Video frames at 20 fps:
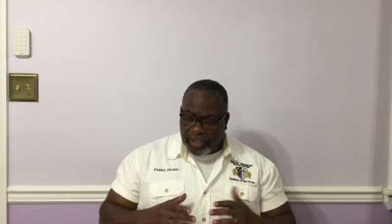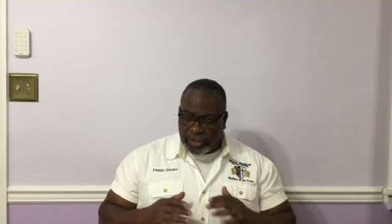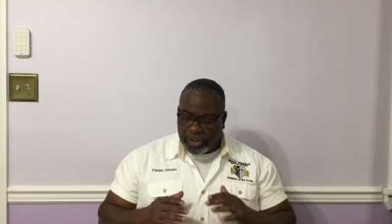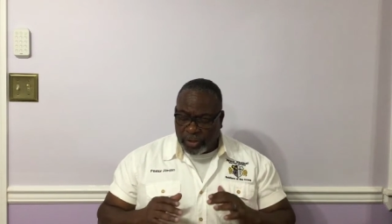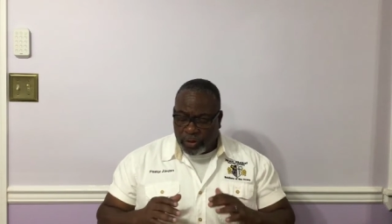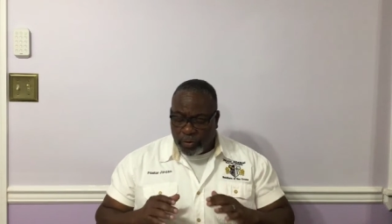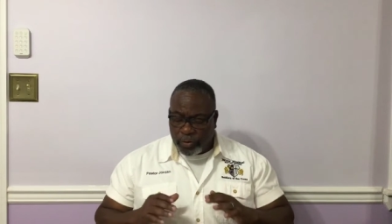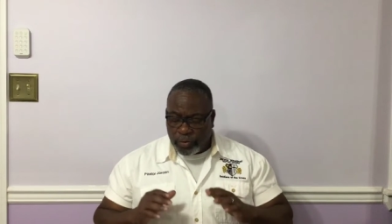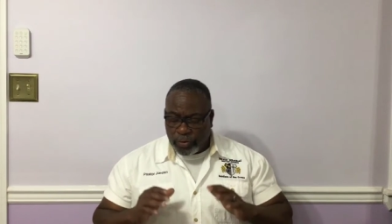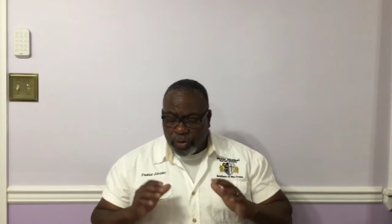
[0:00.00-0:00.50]

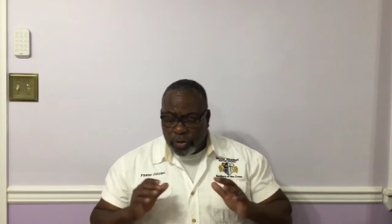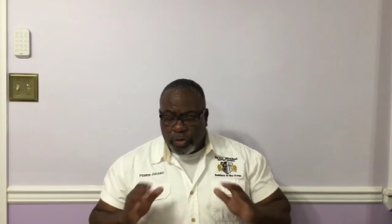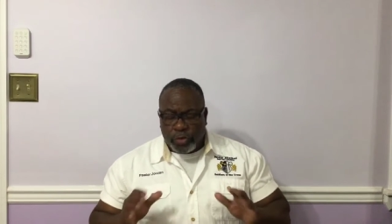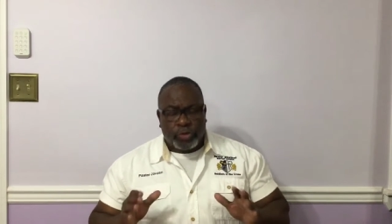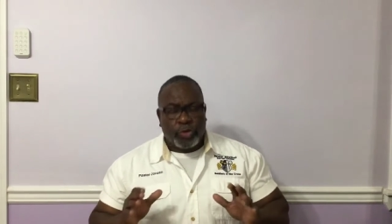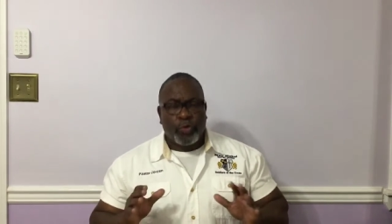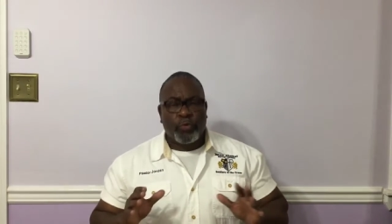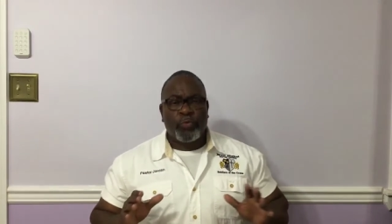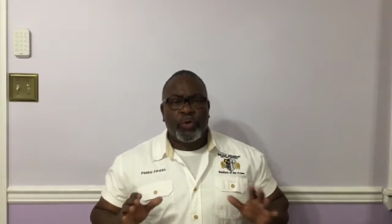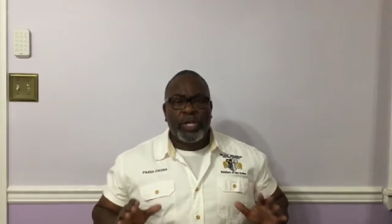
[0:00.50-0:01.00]
So,
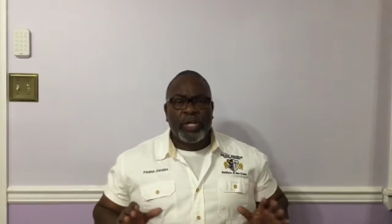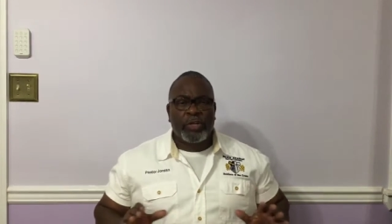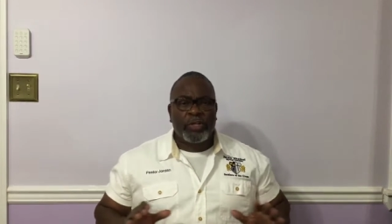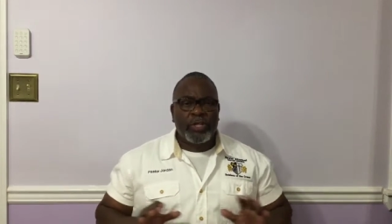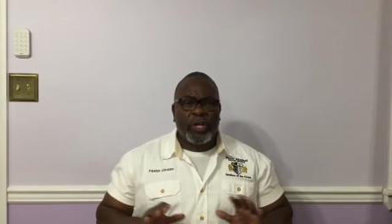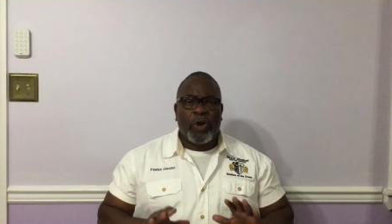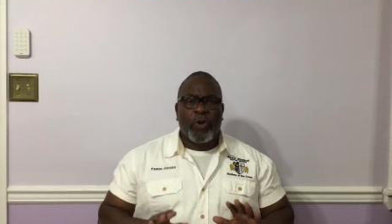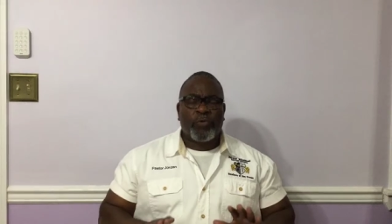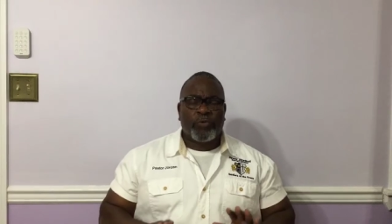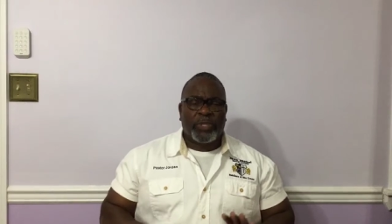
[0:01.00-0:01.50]
so we'll
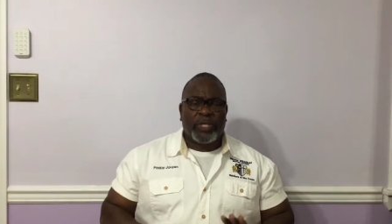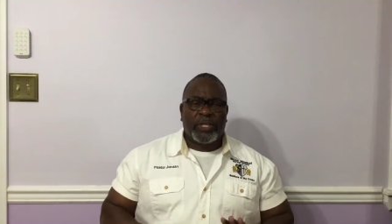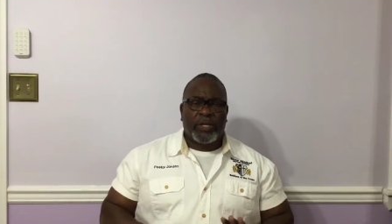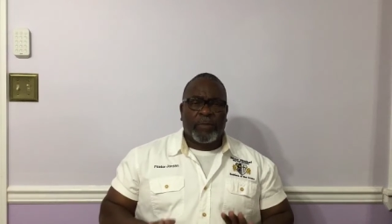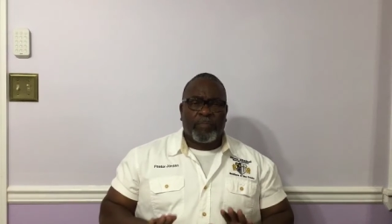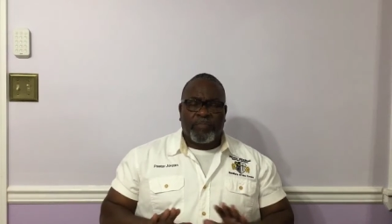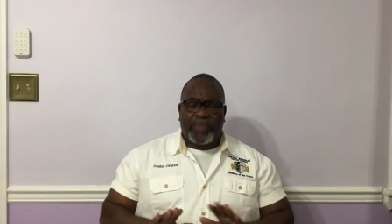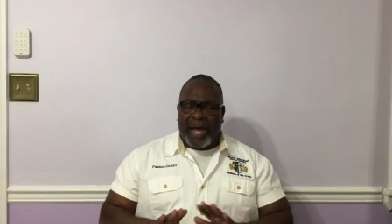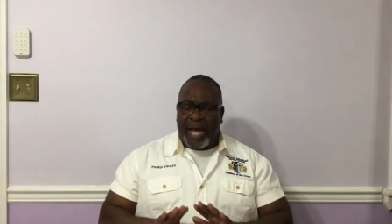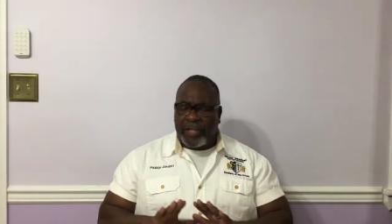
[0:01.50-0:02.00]
know
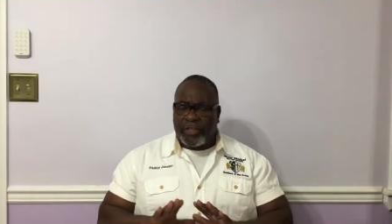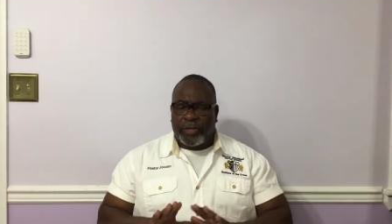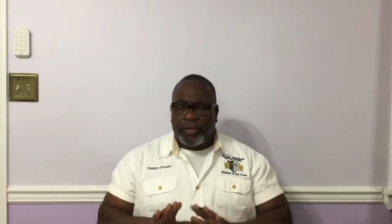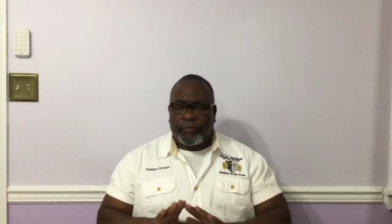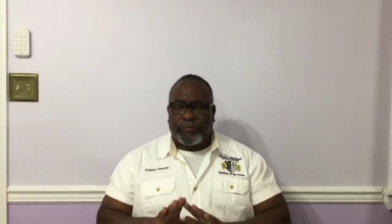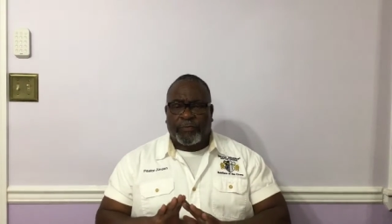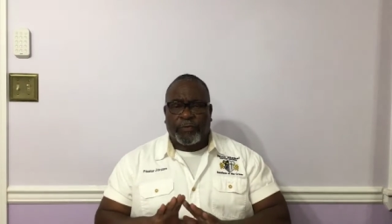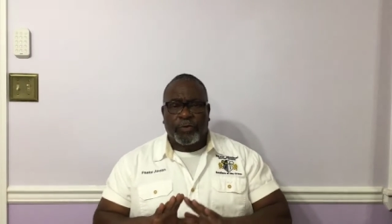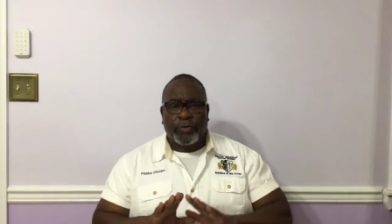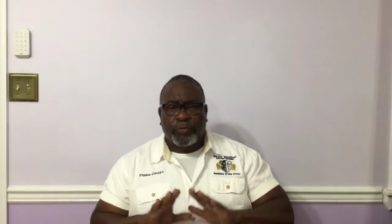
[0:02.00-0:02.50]
them by their
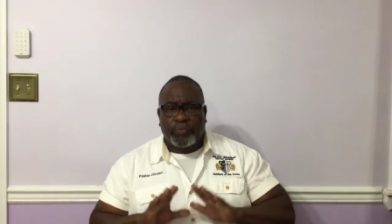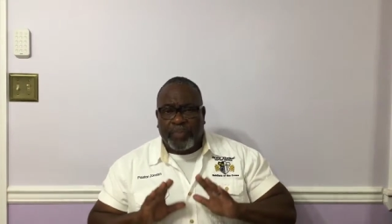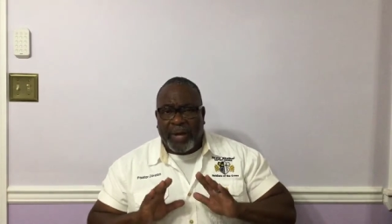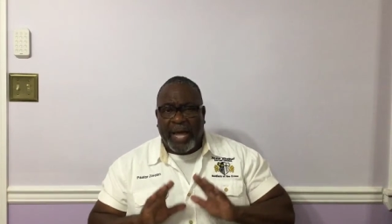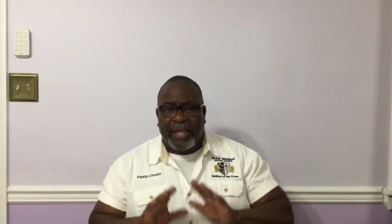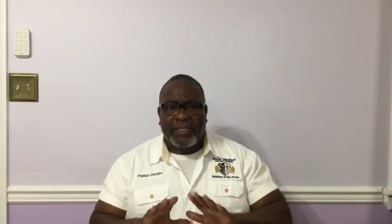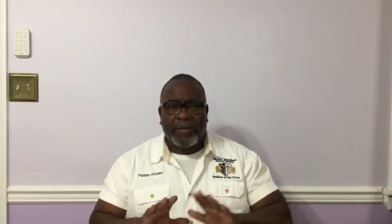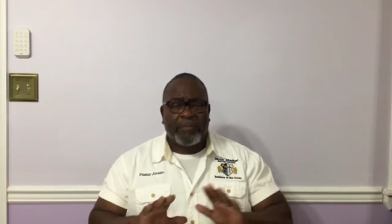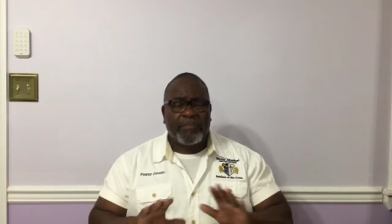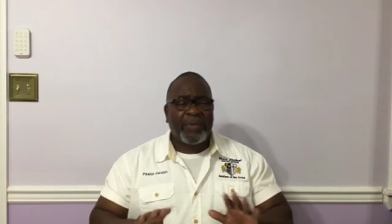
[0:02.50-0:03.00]
fruit,
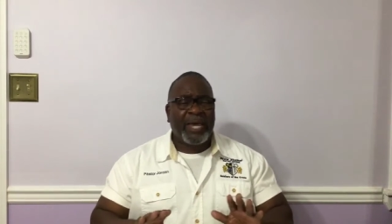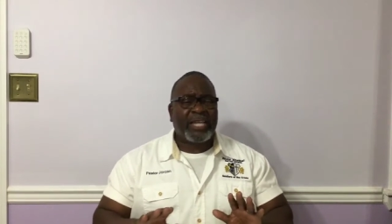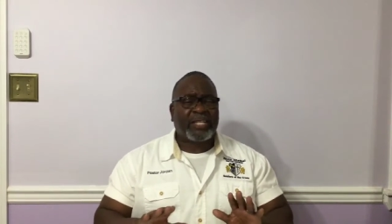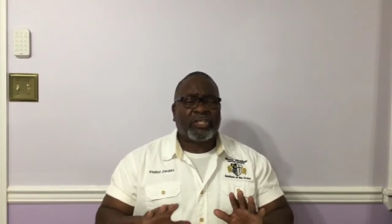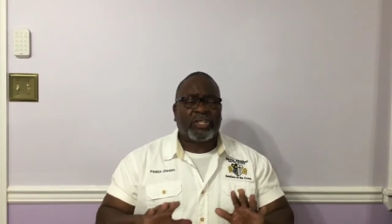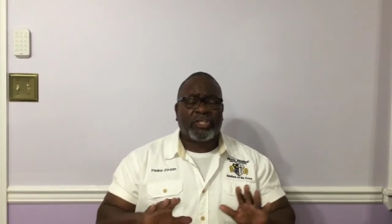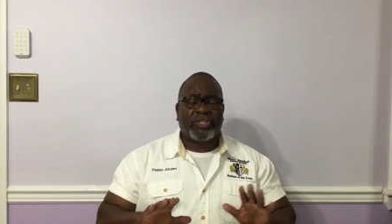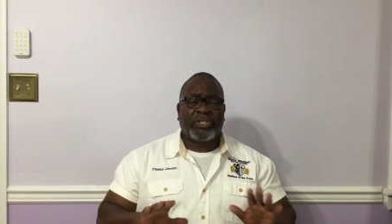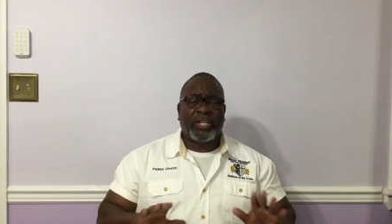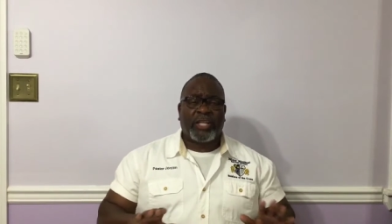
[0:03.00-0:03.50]
by the
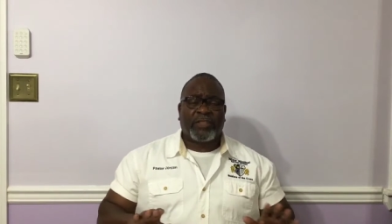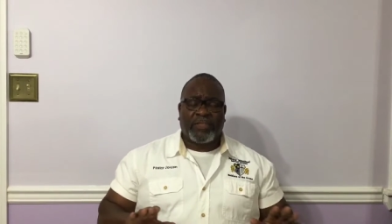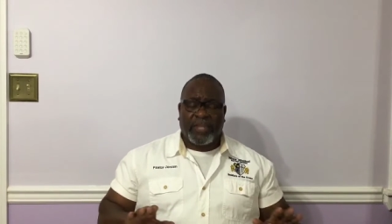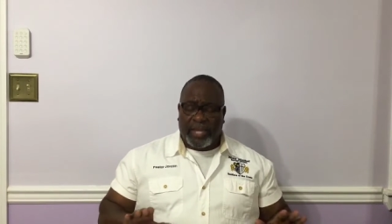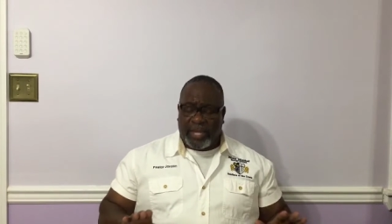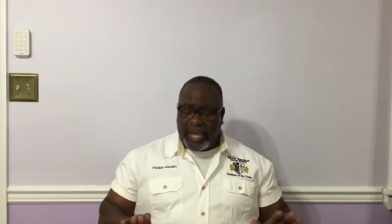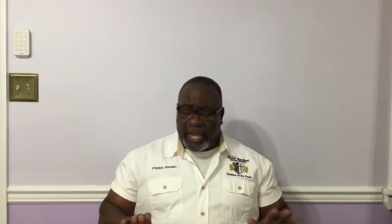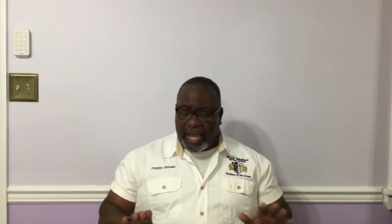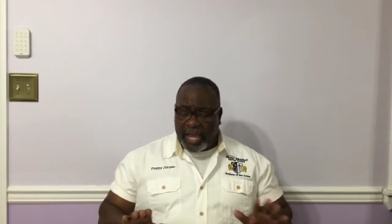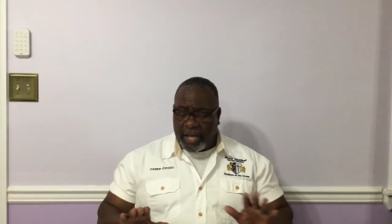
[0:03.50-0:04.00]
message that
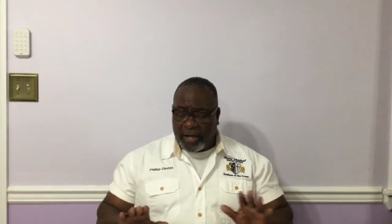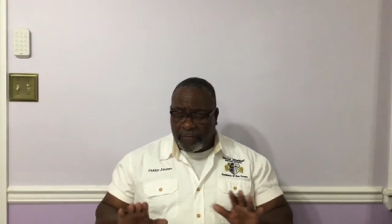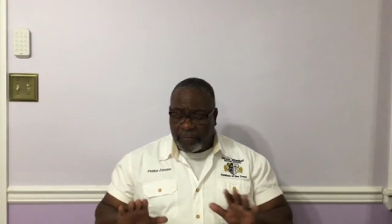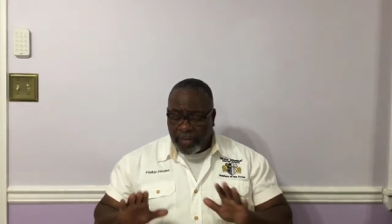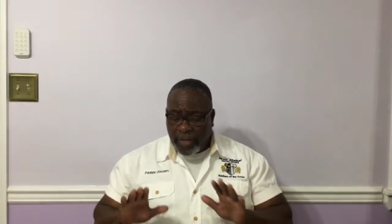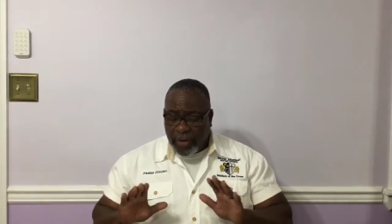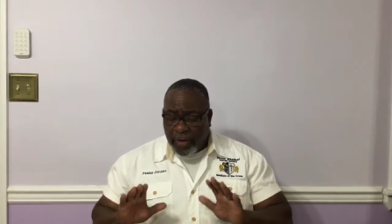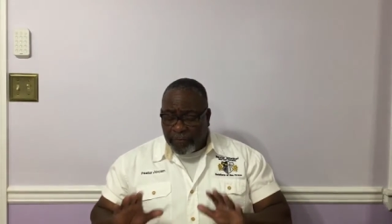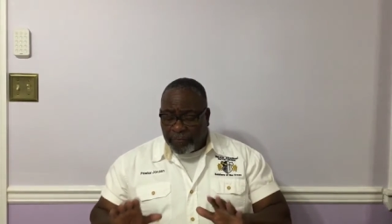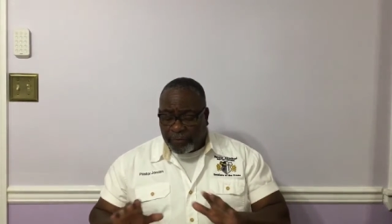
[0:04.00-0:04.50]
they have
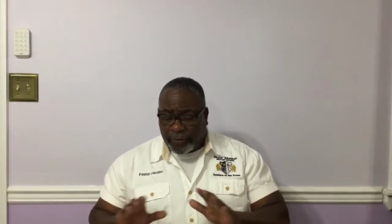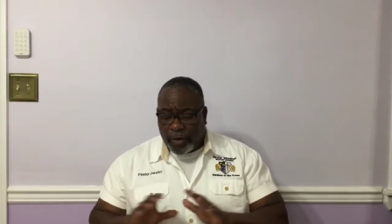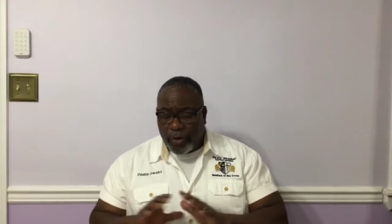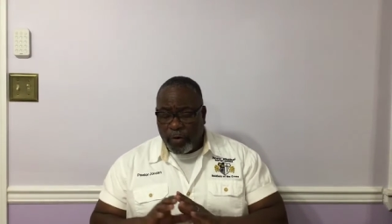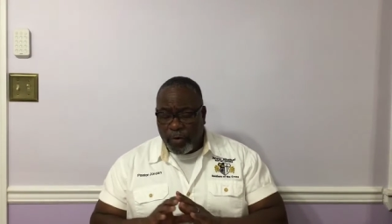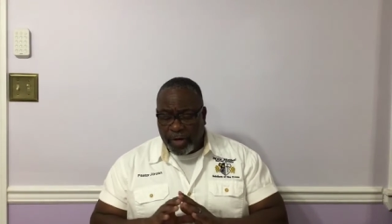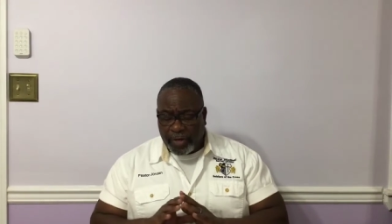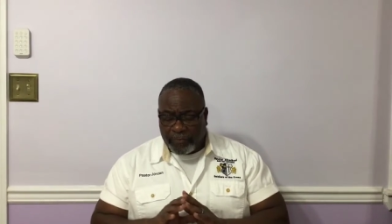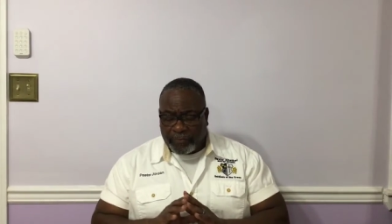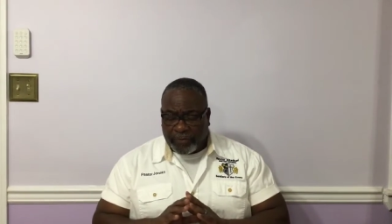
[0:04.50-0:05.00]

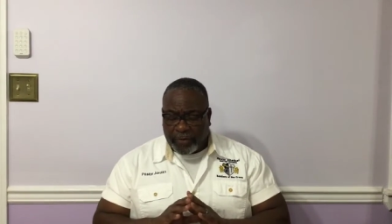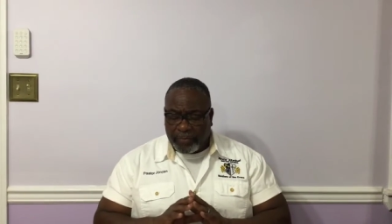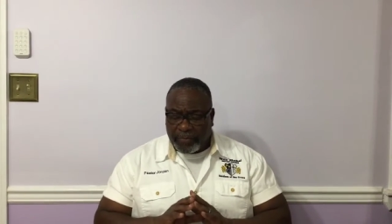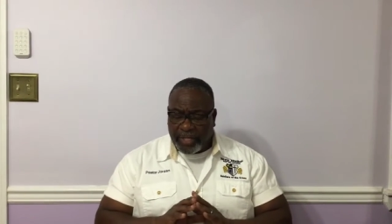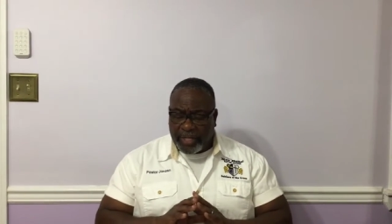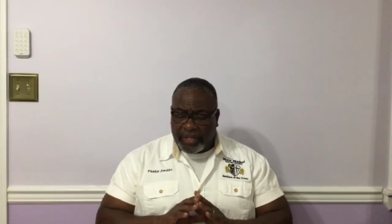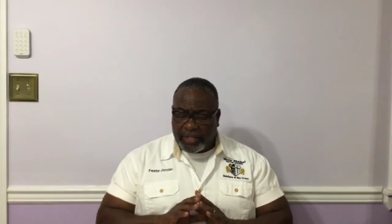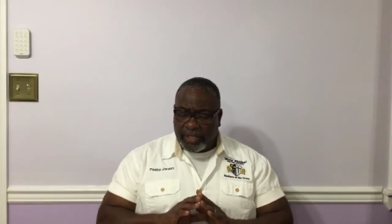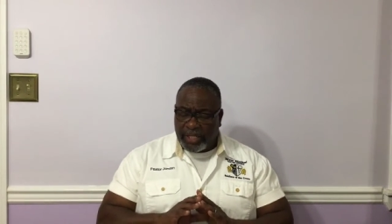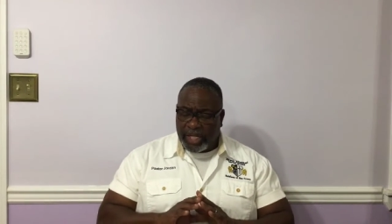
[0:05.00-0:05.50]
flowing from
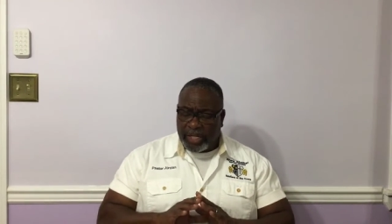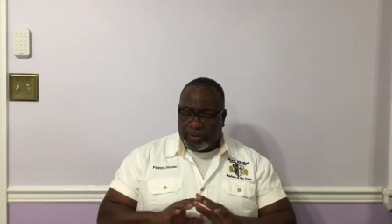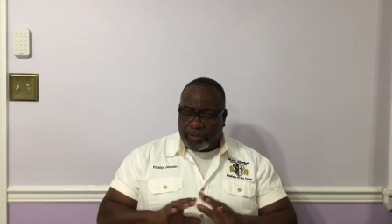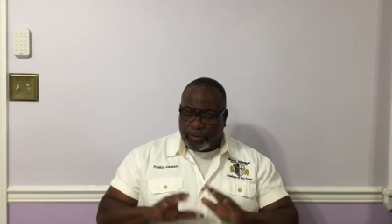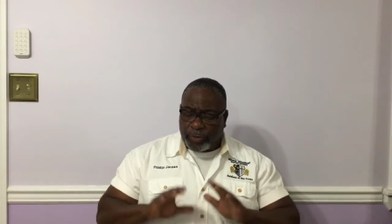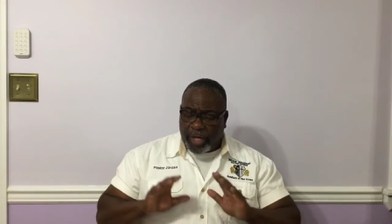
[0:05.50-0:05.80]
their lips.